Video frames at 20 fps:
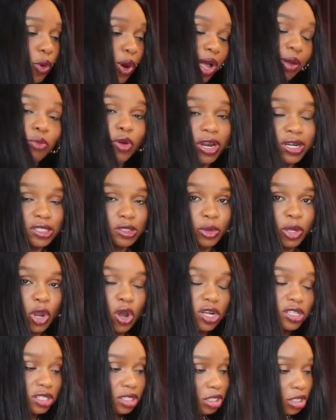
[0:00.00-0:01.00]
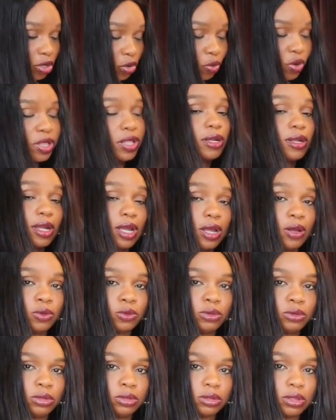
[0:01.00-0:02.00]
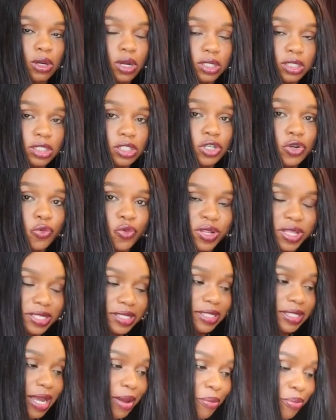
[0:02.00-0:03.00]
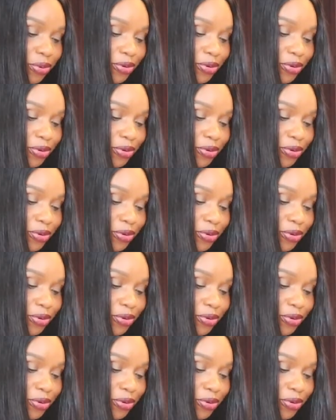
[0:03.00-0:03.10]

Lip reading: I'm going to be I'll continue with the same